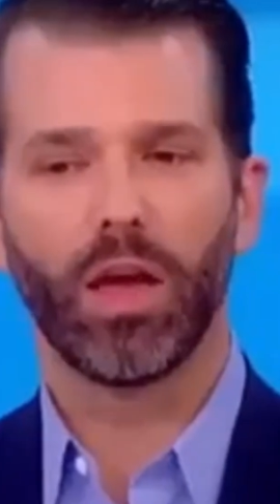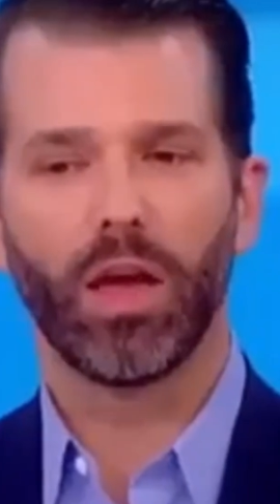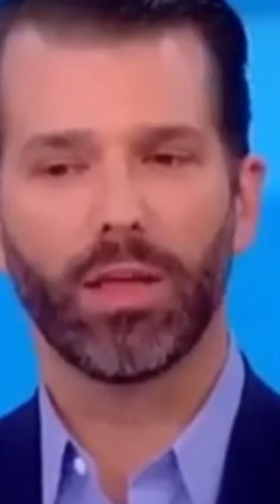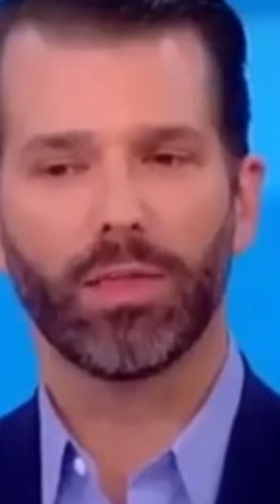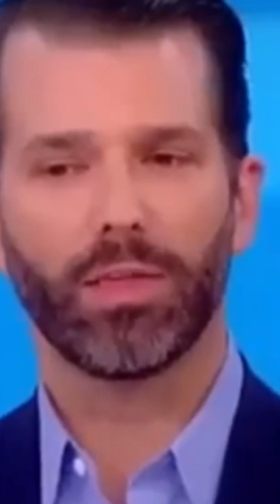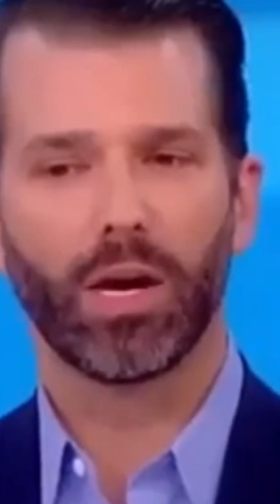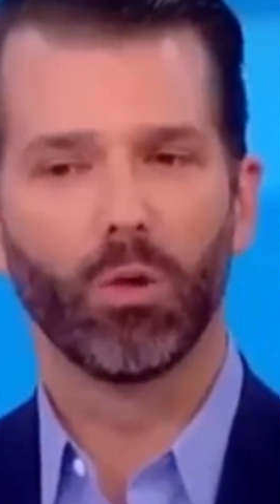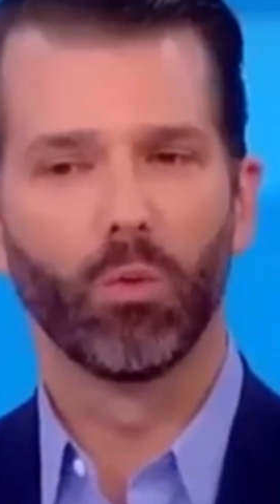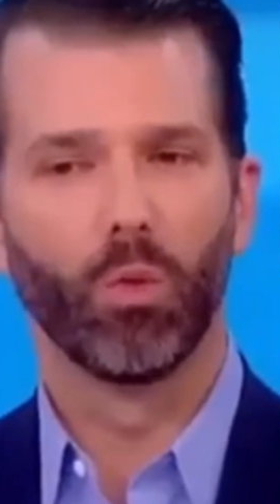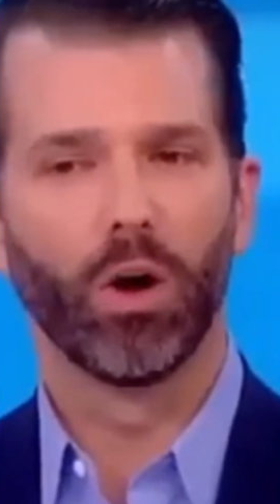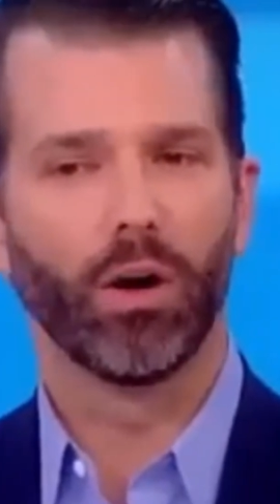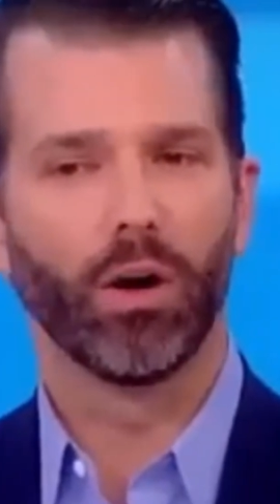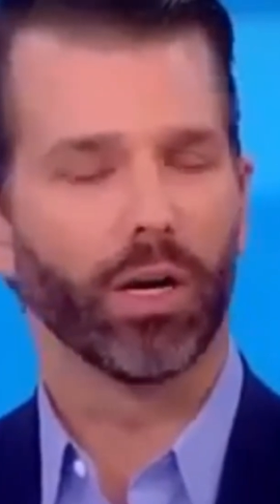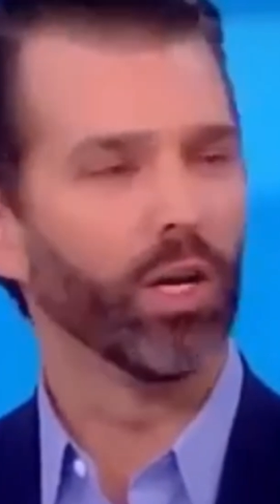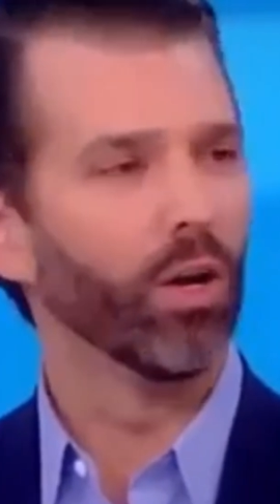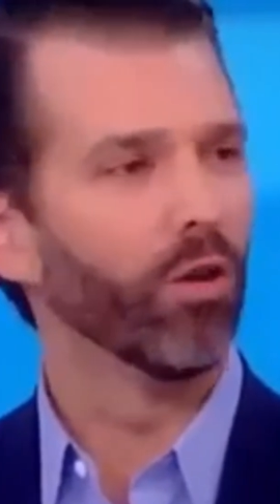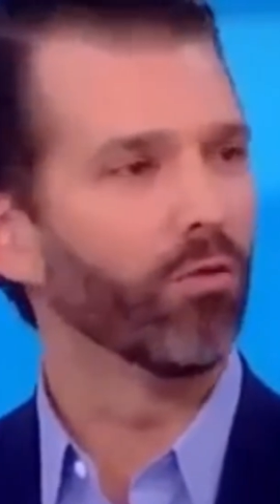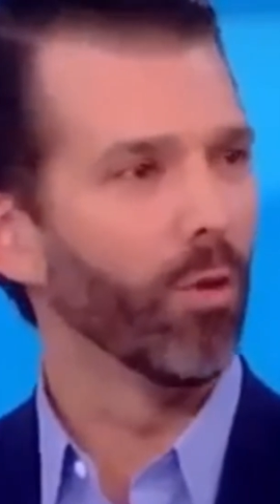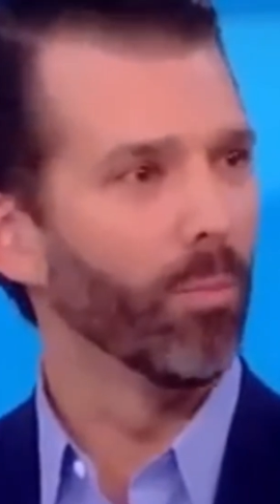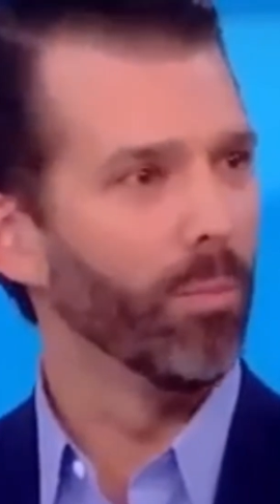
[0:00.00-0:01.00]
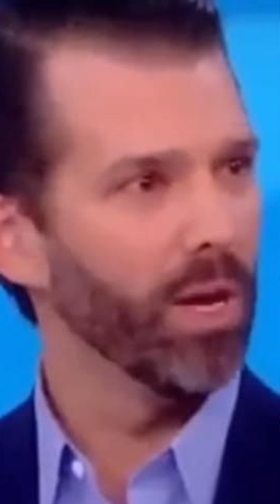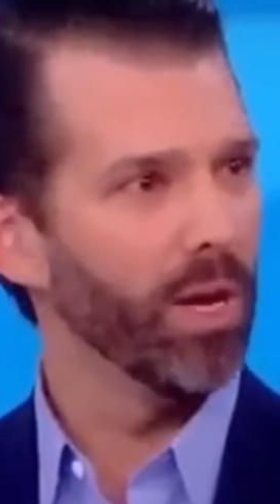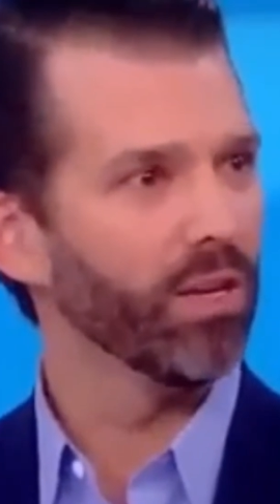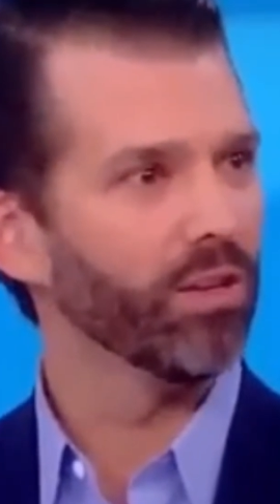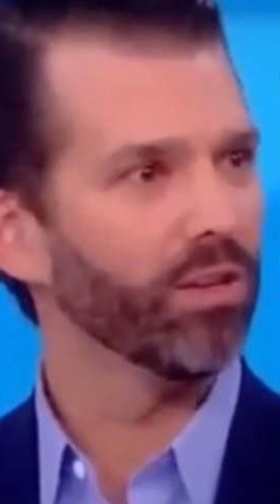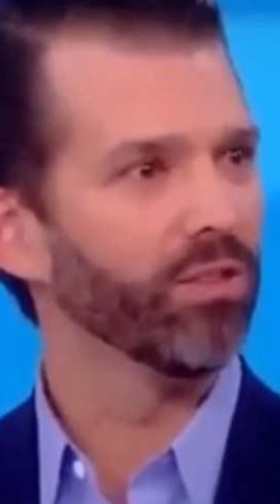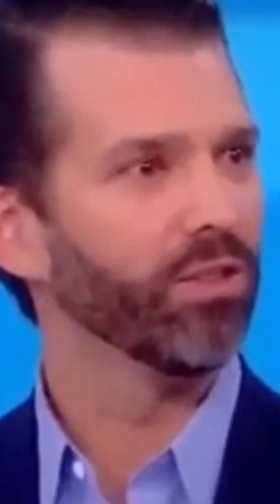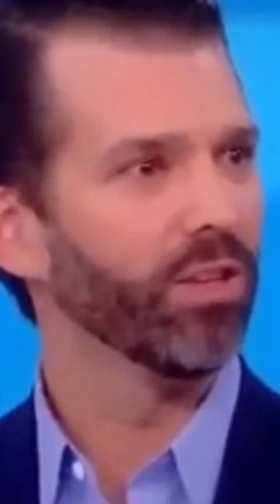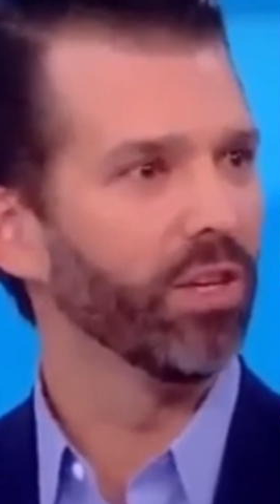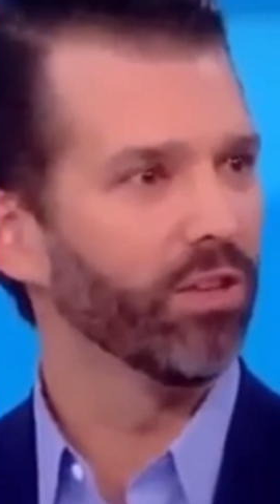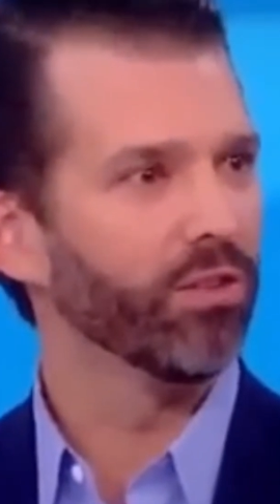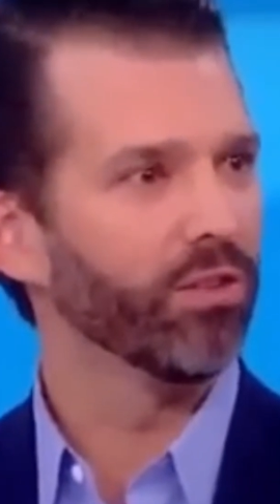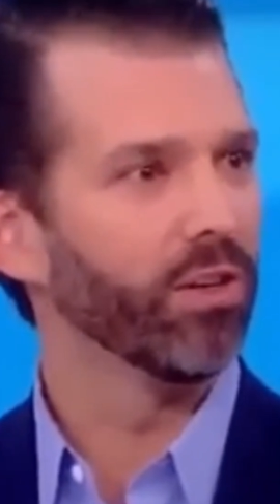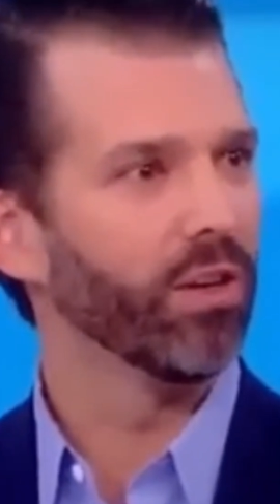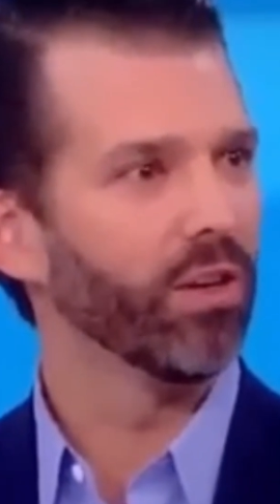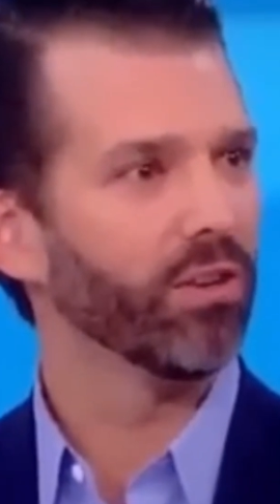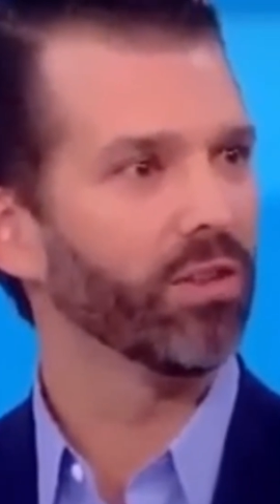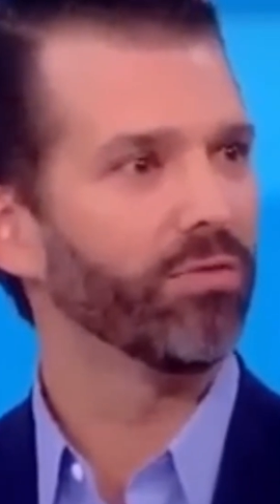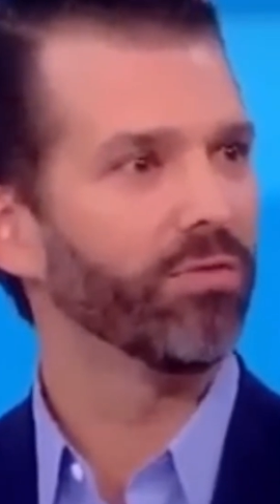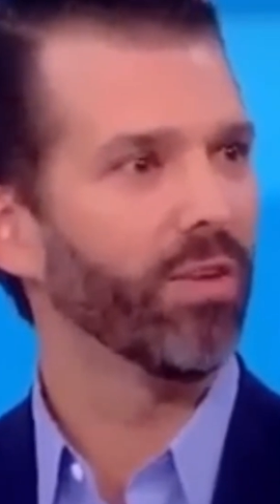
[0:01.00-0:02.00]
and charitable work.
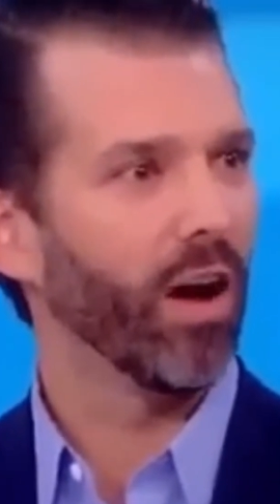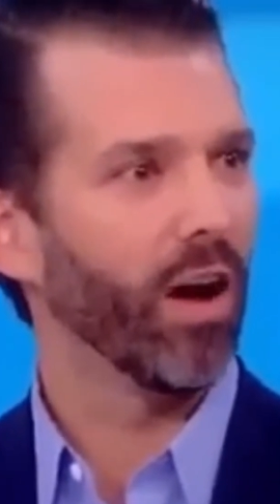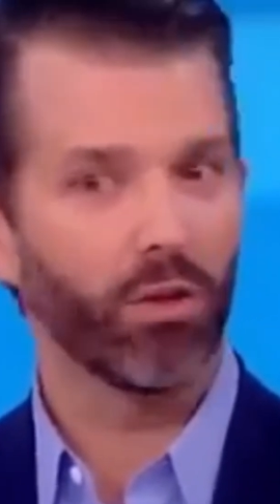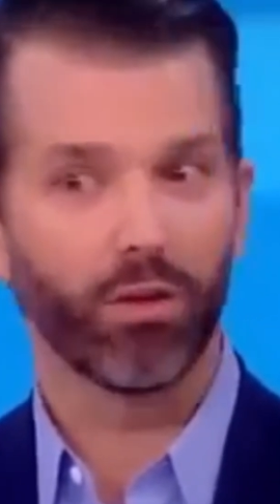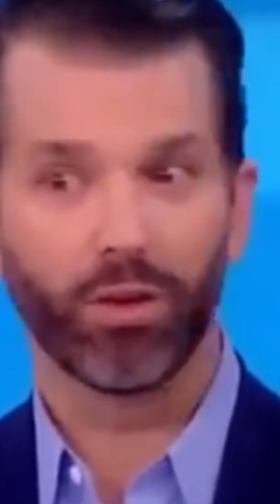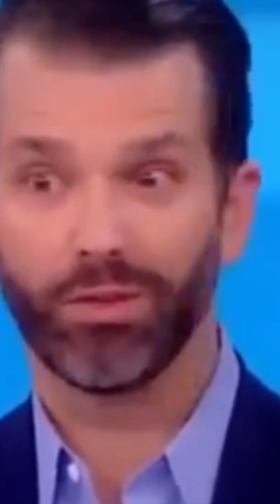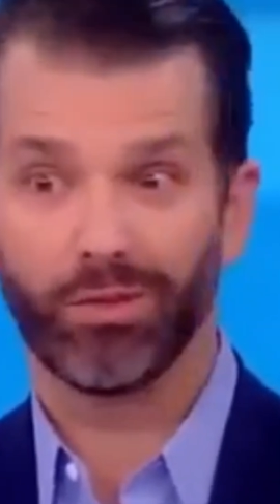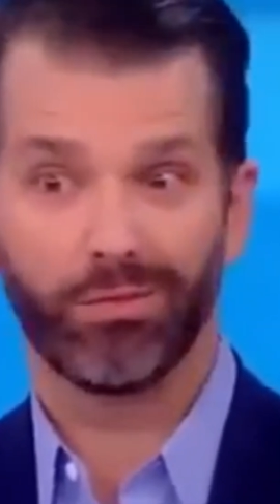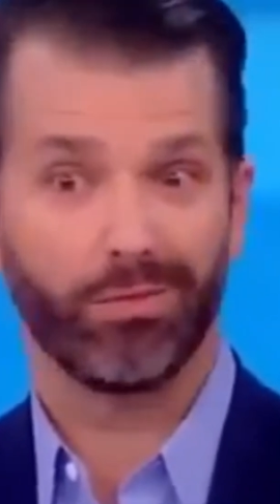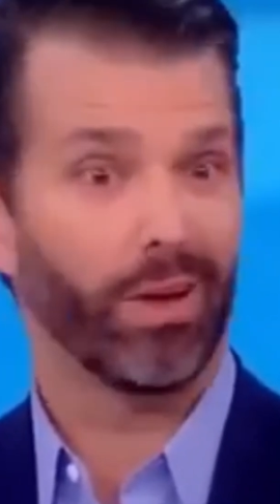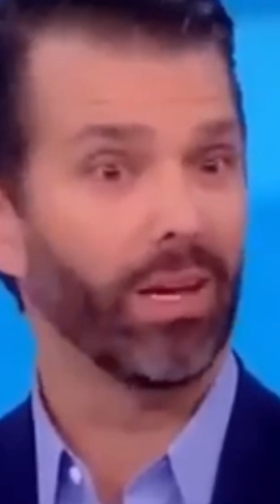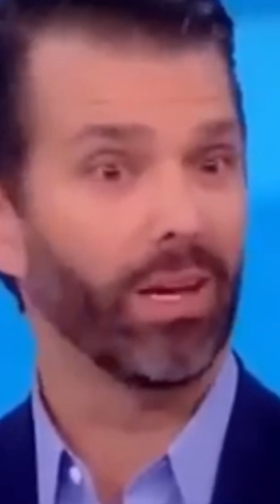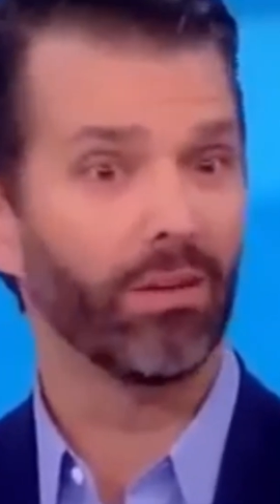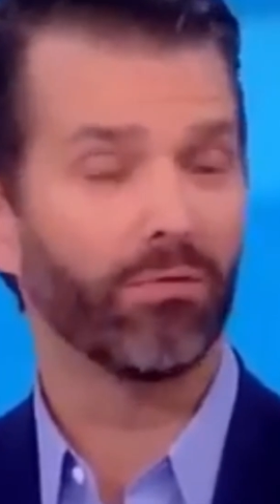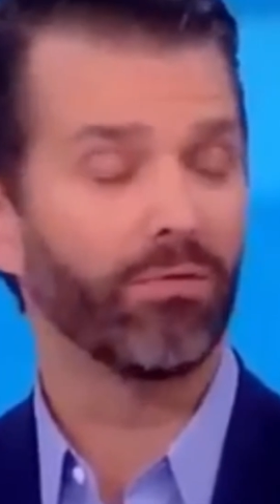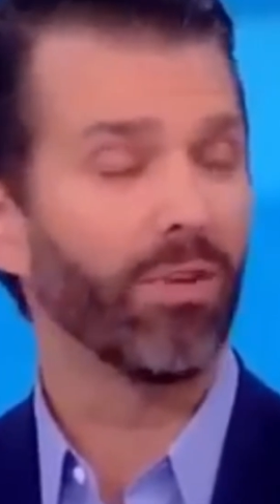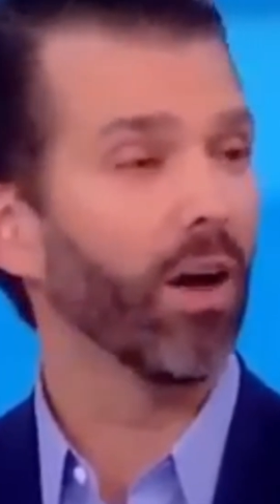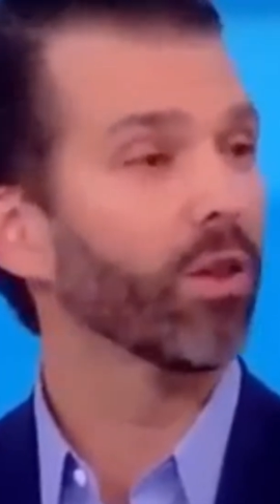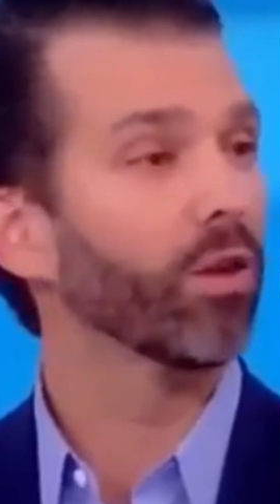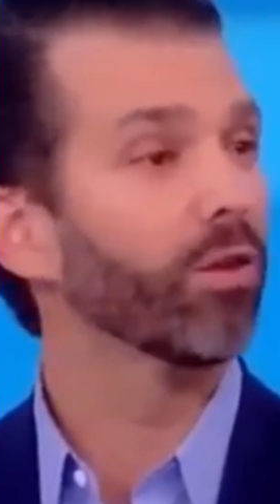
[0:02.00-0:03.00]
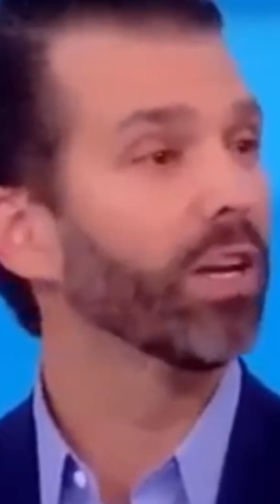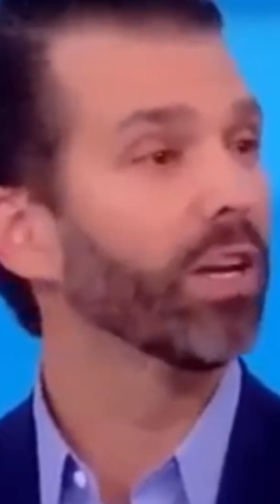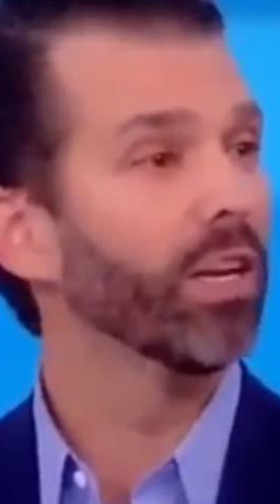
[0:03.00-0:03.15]
For Vanessa, who